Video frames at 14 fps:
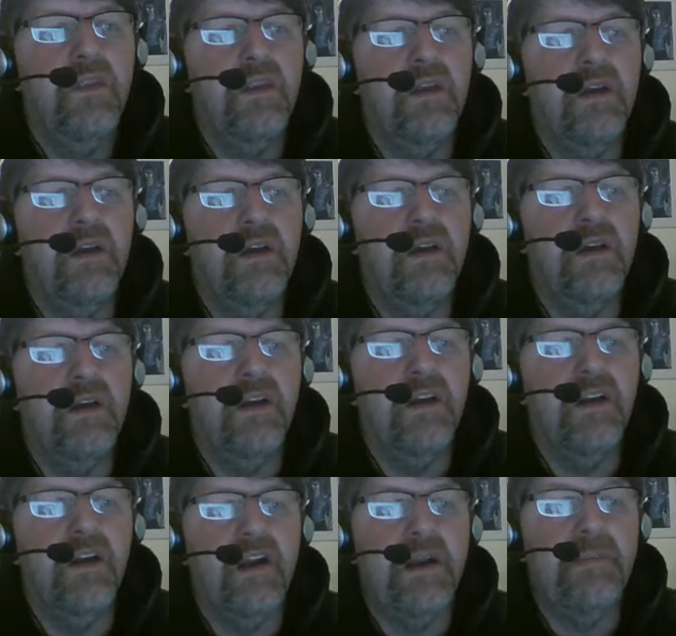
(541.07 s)
the
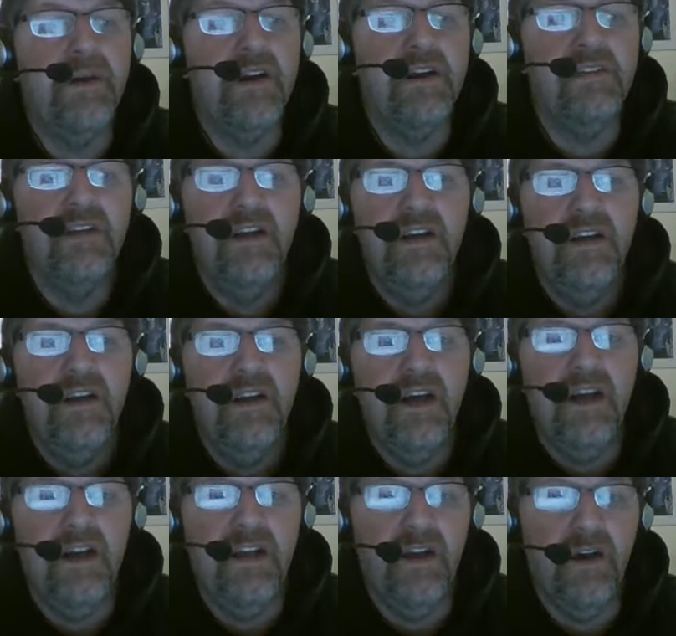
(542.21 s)
need, because
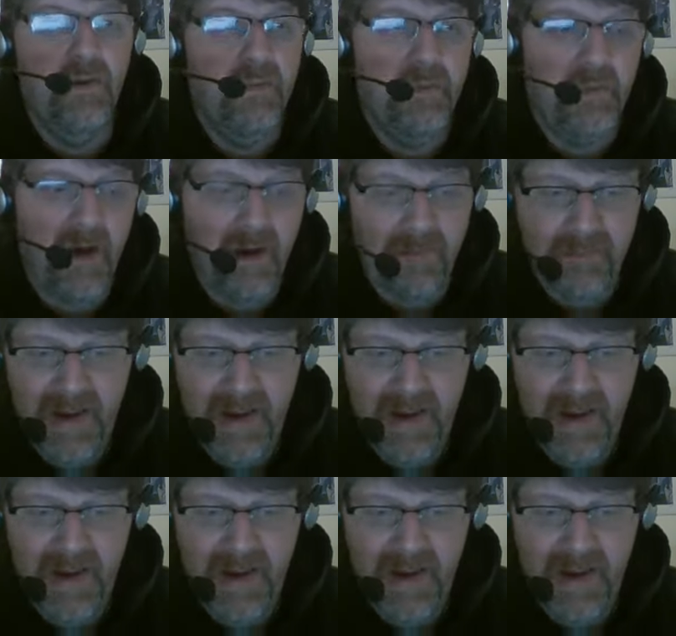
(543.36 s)
my mom